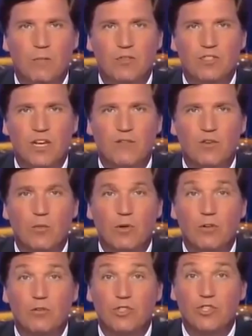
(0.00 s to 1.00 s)
Almost
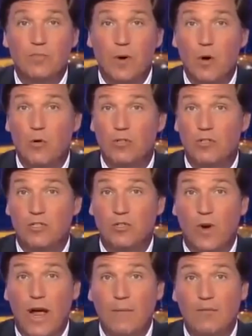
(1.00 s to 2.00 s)
everyone who spoke
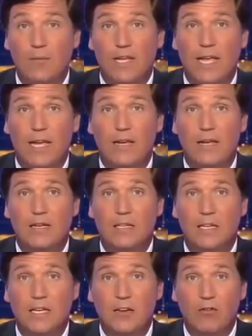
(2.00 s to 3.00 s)
described McCain
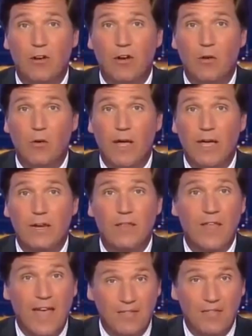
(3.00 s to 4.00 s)
as a hero, and
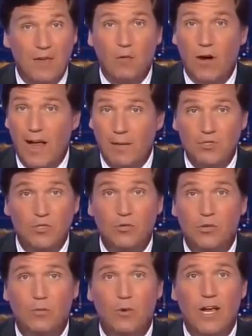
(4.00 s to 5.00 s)
in that they were
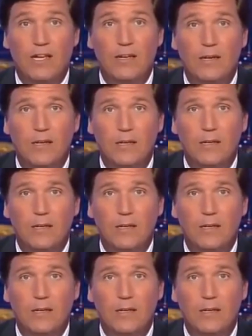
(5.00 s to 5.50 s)
absolutely right.